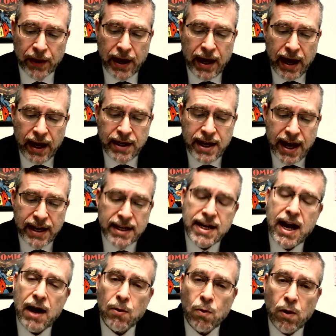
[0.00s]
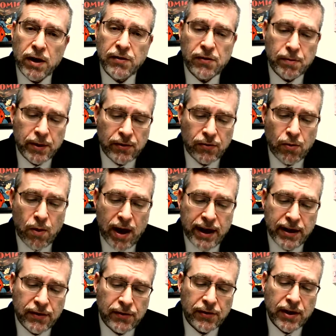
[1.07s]
And yet, not once but
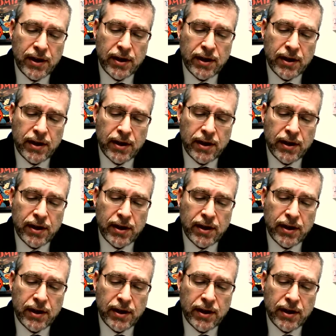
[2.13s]
twice